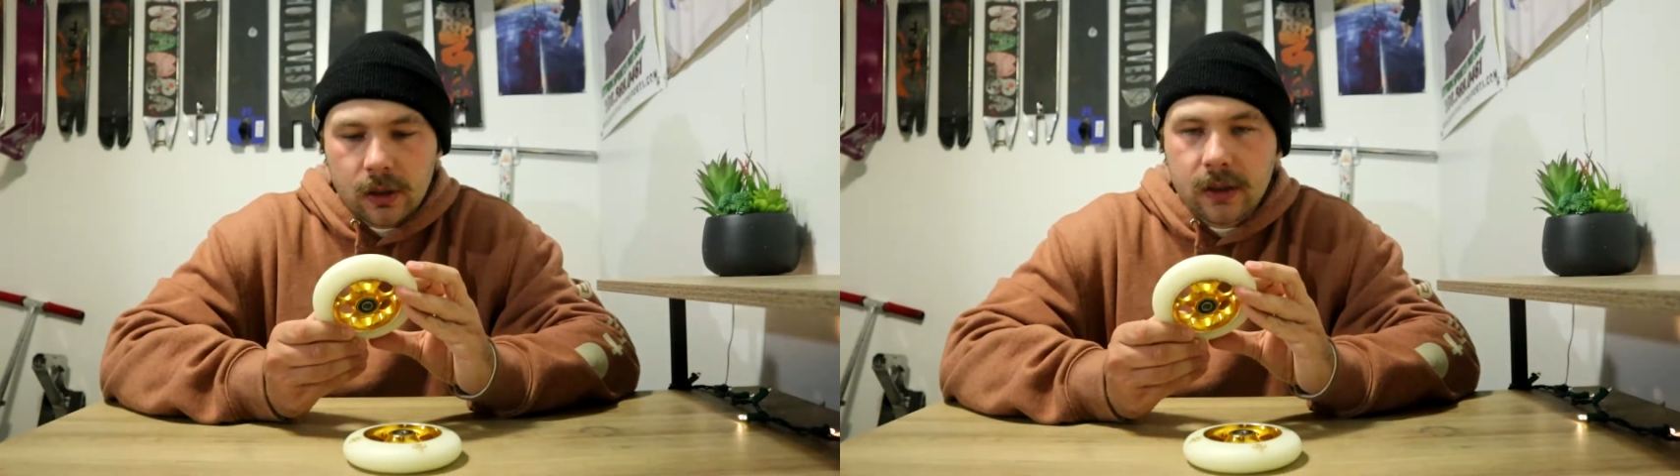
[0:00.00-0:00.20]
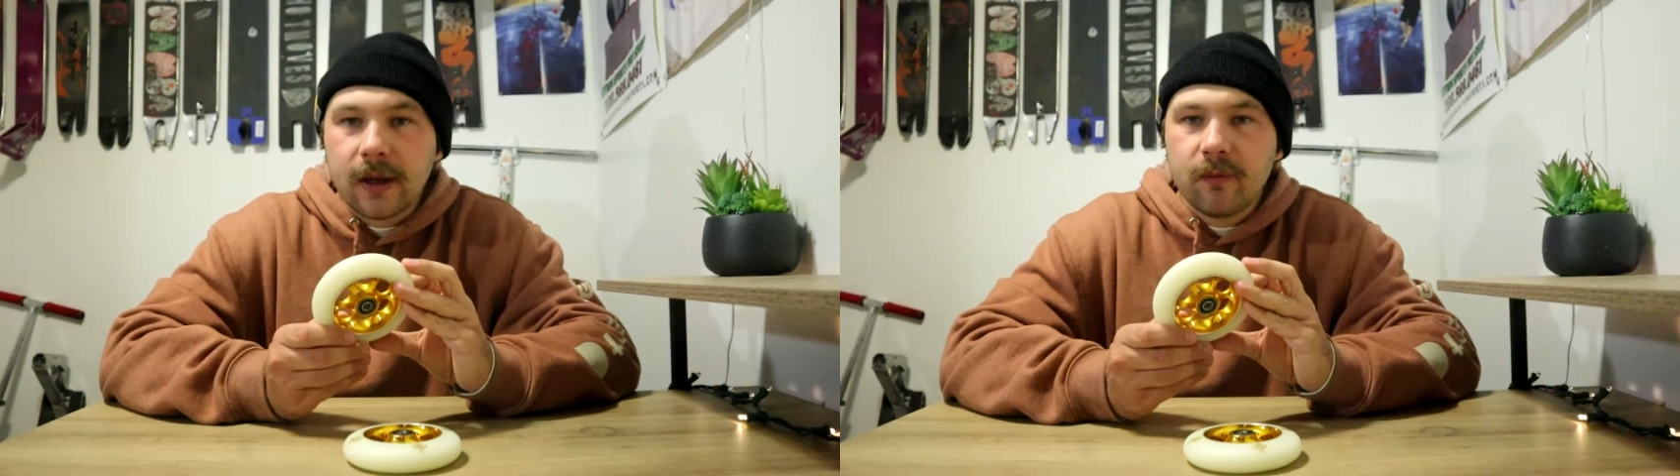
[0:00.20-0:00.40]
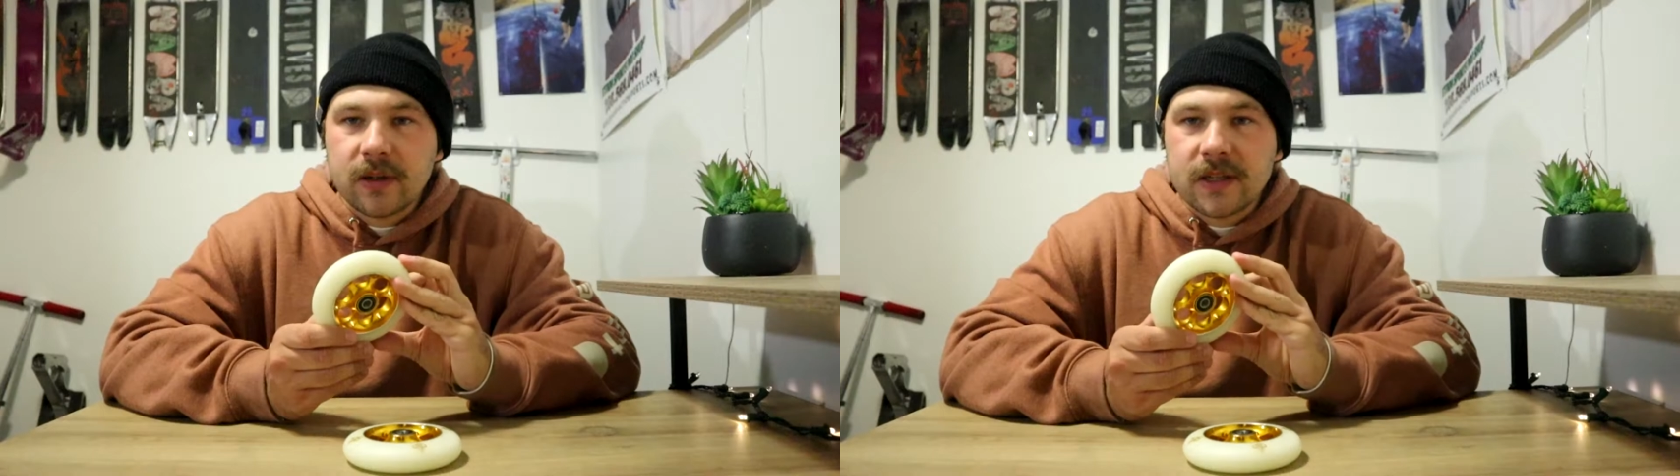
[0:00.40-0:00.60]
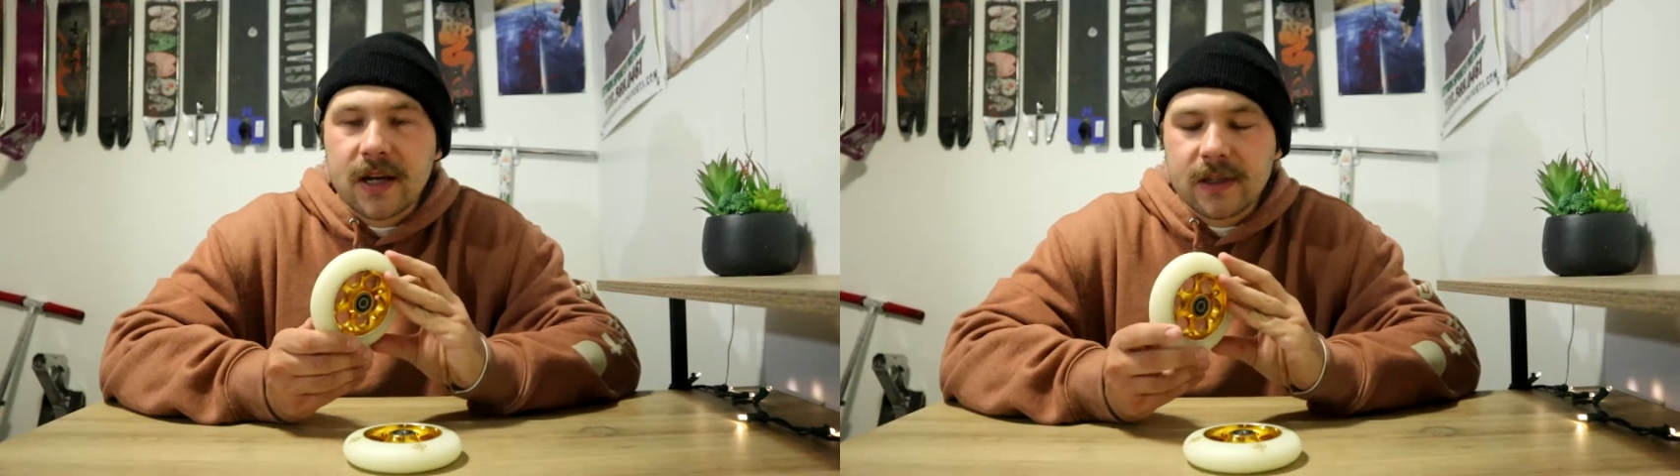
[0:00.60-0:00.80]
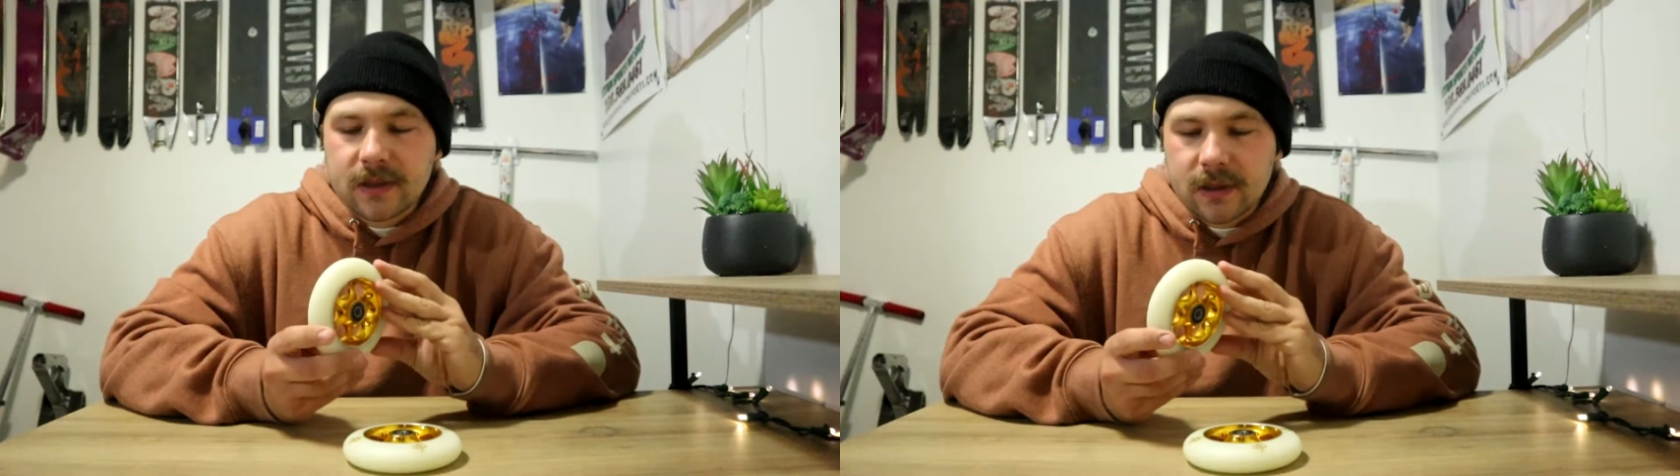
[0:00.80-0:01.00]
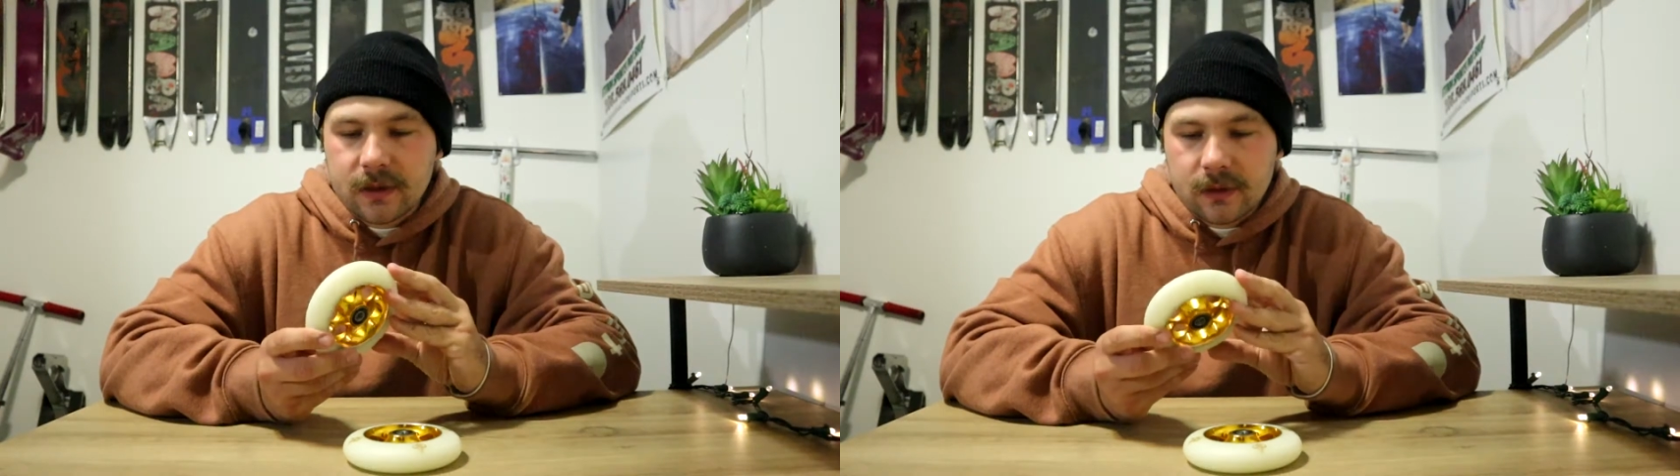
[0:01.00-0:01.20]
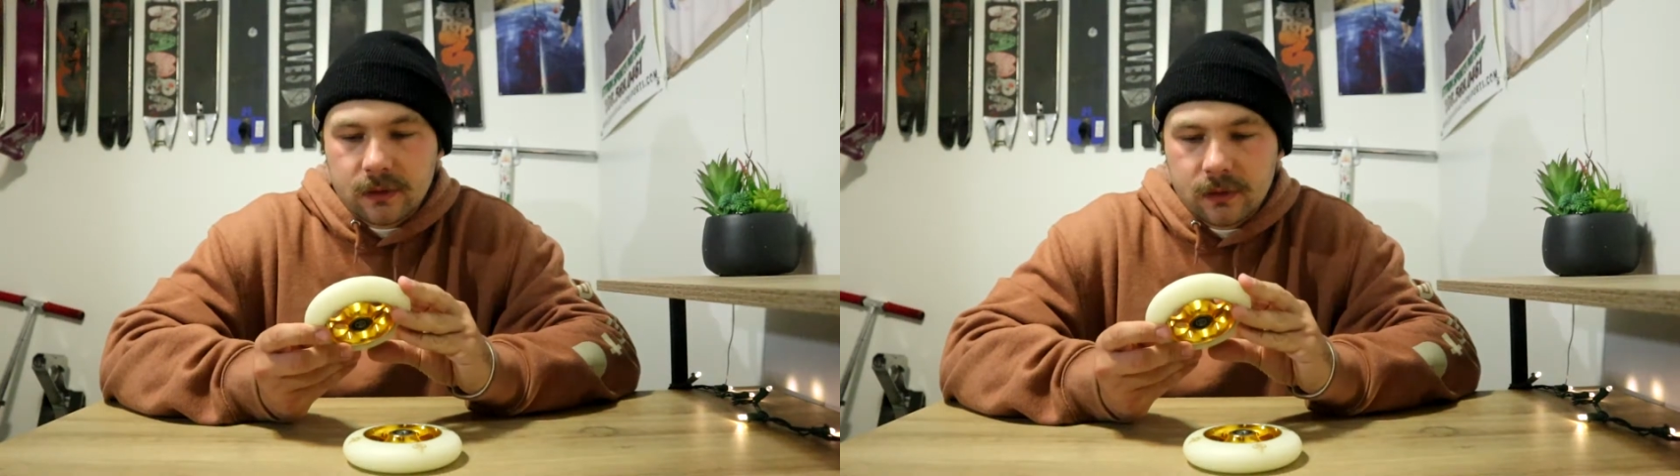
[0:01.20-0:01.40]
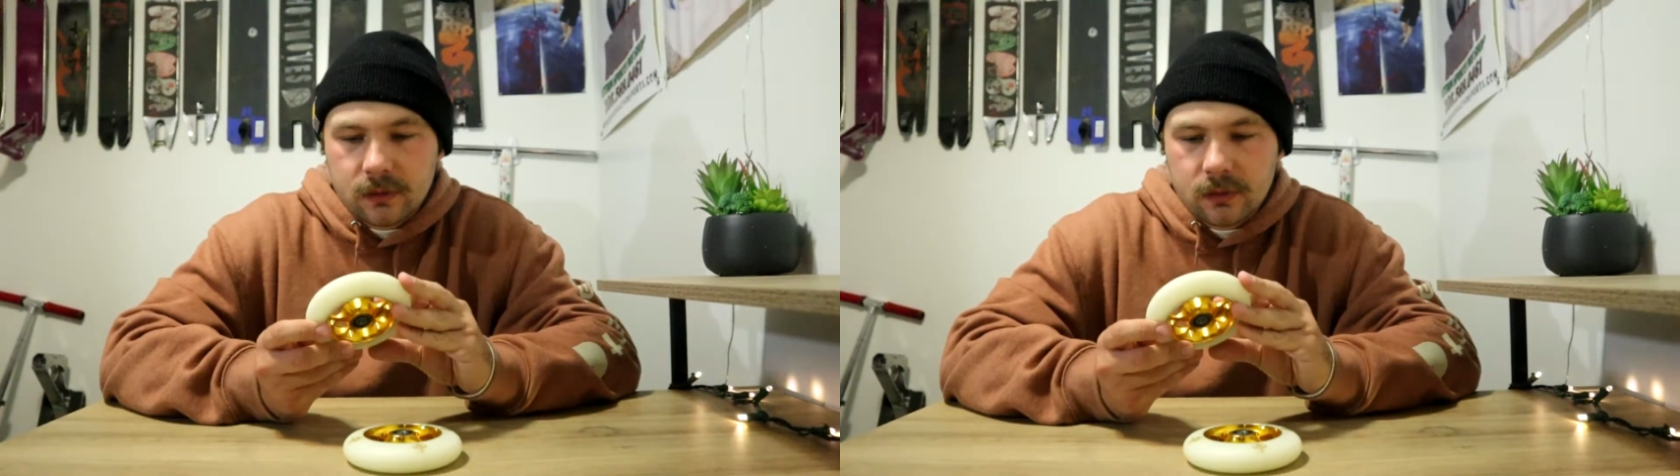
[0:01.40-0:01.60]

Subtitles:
give them a test and